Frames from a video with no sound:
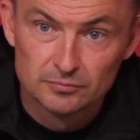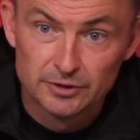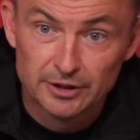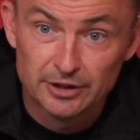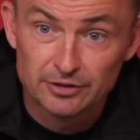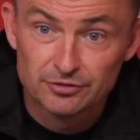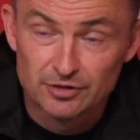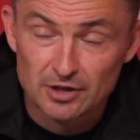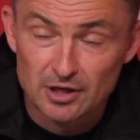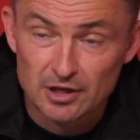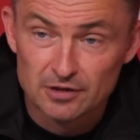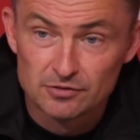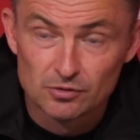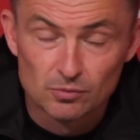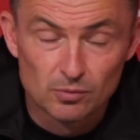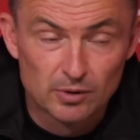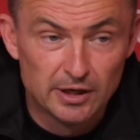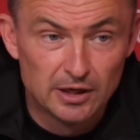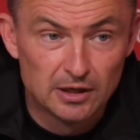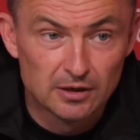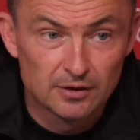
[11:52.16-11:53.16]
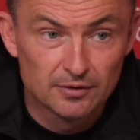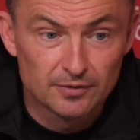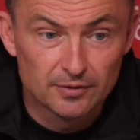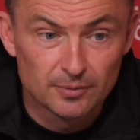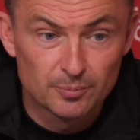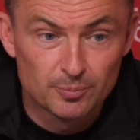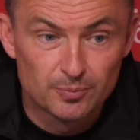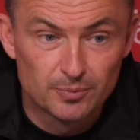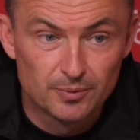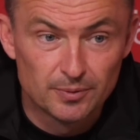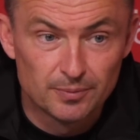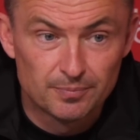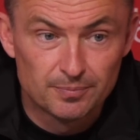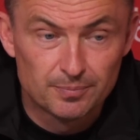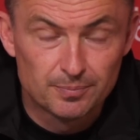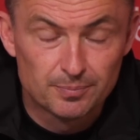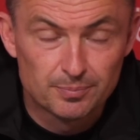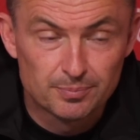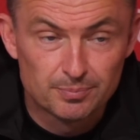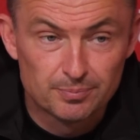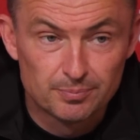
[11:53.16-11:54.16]
Yeah, started well. They're
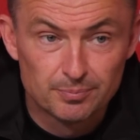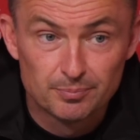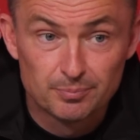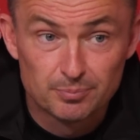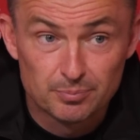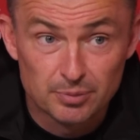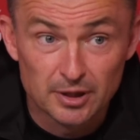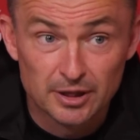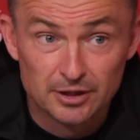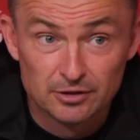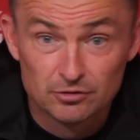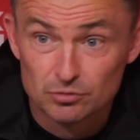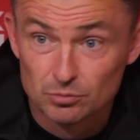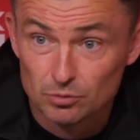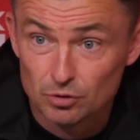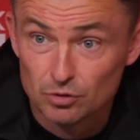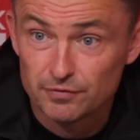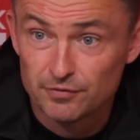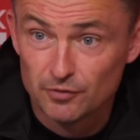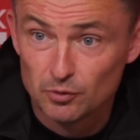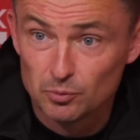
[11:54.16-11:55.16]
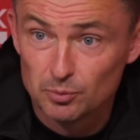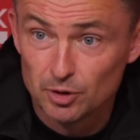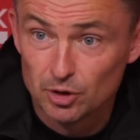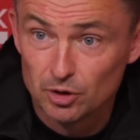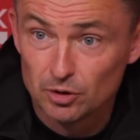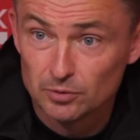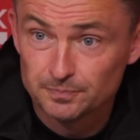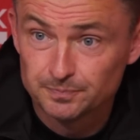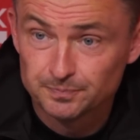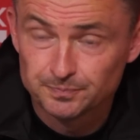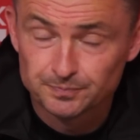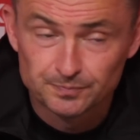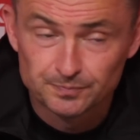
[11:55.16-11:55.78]
playing some good football.